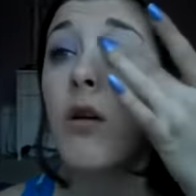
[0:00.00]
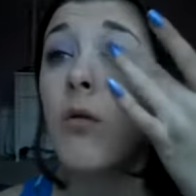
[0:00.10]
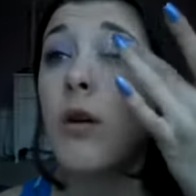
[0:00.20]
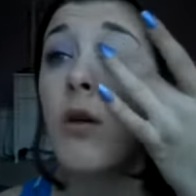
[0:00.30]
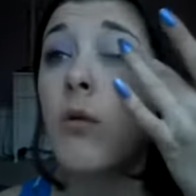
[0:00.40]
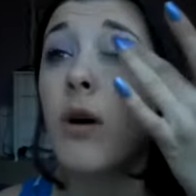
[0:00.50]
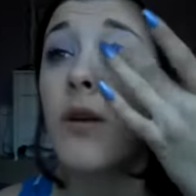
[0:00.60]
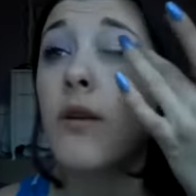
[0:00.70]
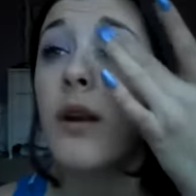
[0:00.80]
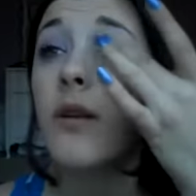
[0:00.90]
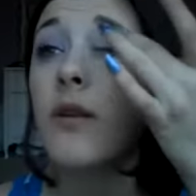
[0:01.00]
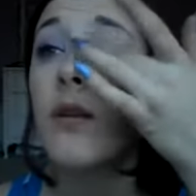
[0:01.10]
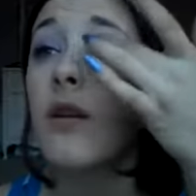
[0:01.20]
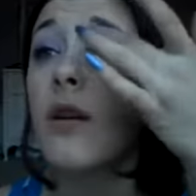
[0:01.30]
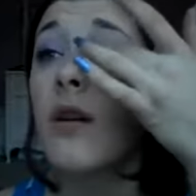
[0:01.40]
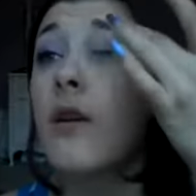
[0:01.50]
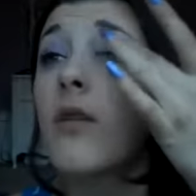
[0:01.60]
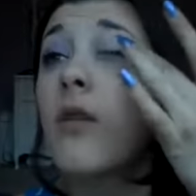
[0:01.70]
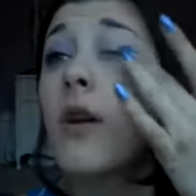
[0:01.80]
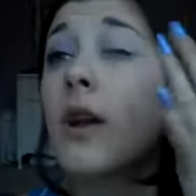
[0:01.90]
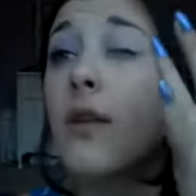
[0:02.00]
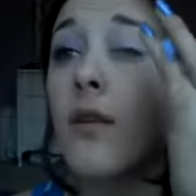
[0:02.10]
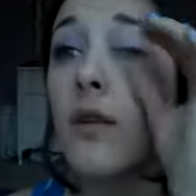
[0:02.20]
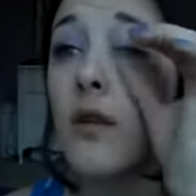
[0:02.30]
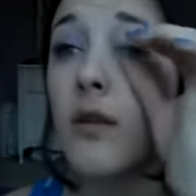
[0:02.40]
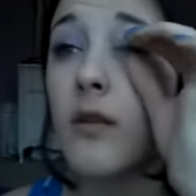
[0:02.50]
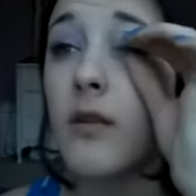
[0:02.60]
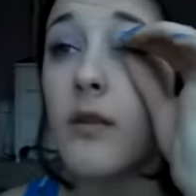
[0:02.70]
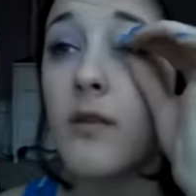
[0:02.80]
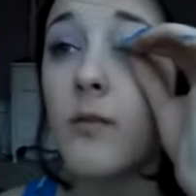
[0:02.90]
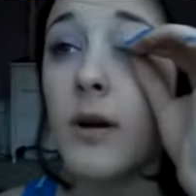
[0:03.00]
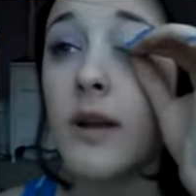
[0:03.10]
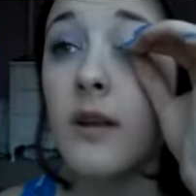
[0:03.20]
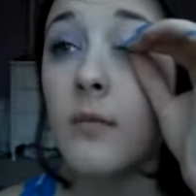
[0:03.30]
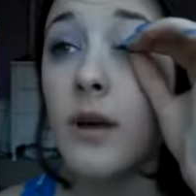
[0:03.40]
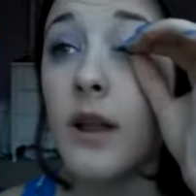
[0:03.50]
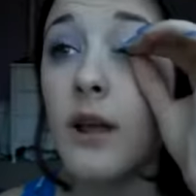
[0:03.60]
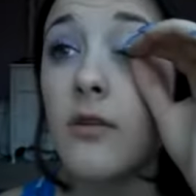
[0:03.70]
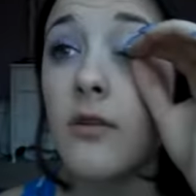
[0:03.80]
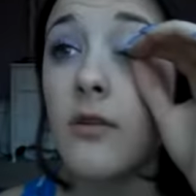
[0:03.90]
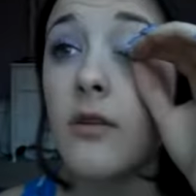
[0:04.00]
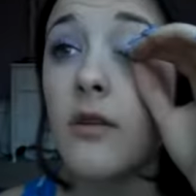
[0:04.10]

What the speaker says: we don't want it in the crease. There's white on my lashes.